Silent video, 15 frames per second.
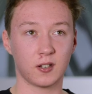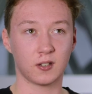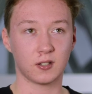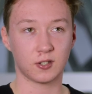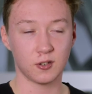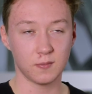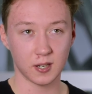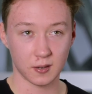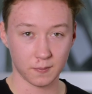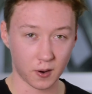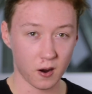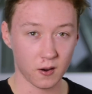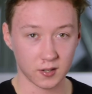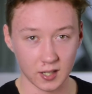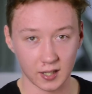zooming in
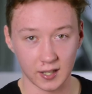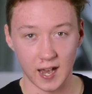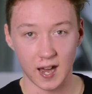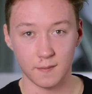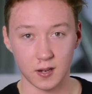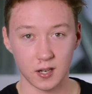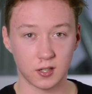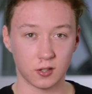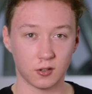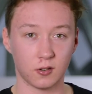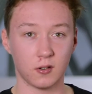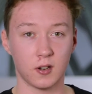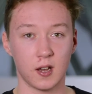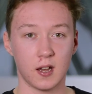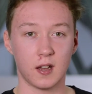post allowed me
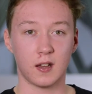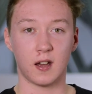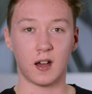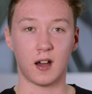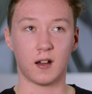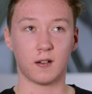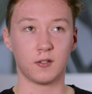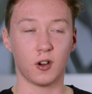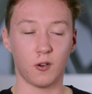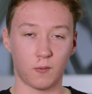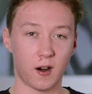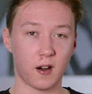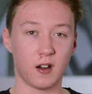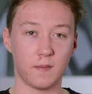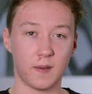to not
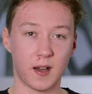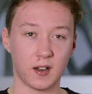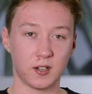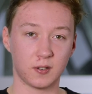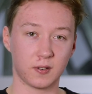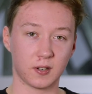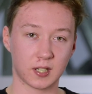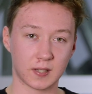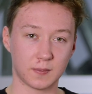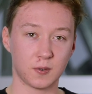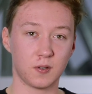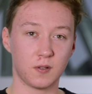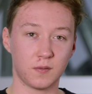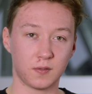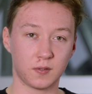worry about doing
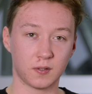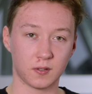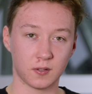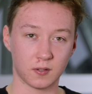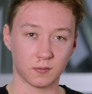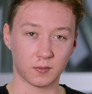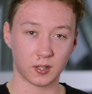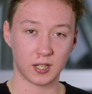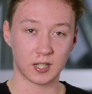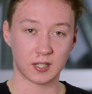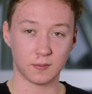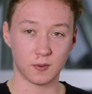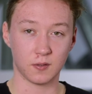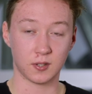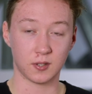a really
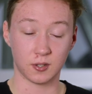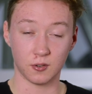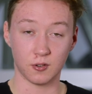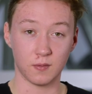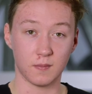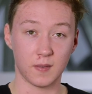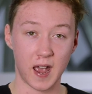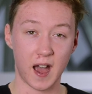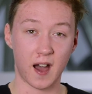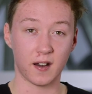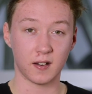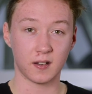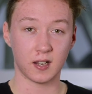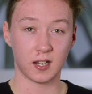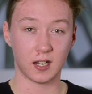smooth zoom
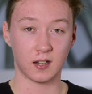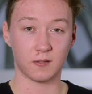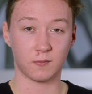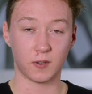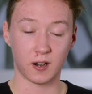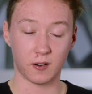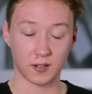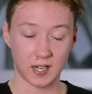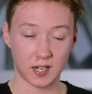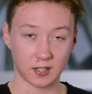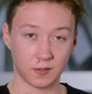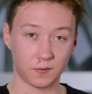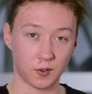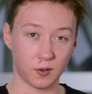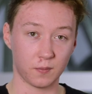out when I was
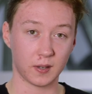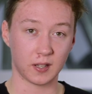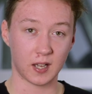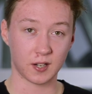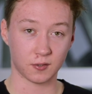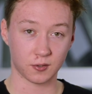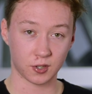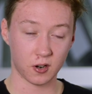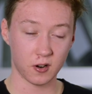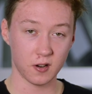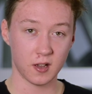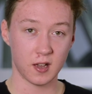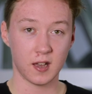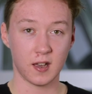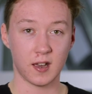actually filming the actual shot.
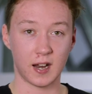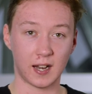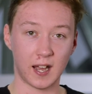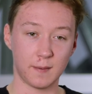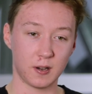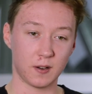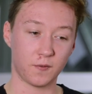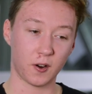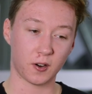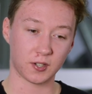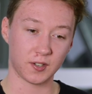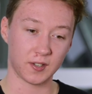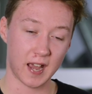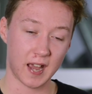It allowed me to focus on the